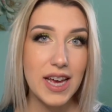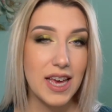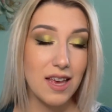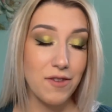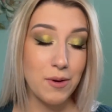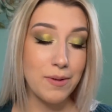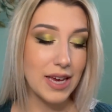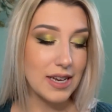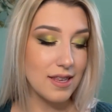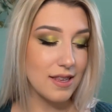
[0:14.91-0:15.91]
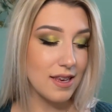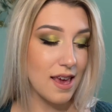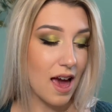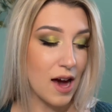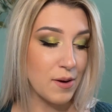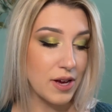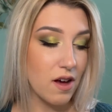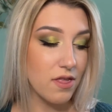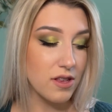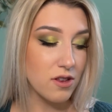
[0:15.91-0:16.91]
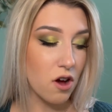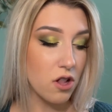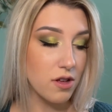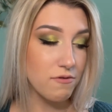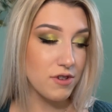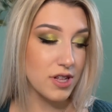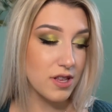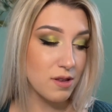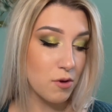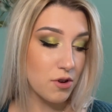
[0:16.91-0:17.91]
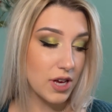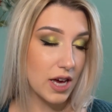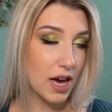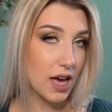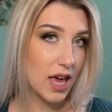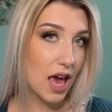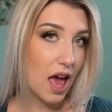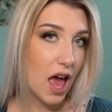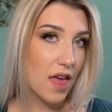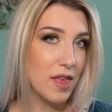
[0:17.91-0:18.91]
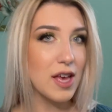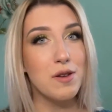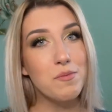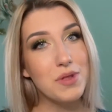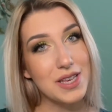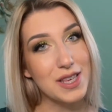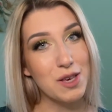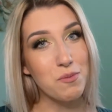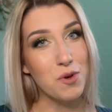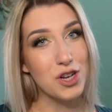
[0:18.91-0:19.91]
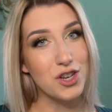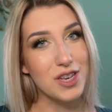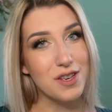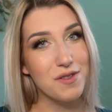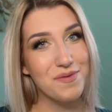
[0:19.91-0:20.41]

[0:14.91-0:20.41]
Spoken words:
If you would like to see how I got this olive green smoky eye, then please keep watching.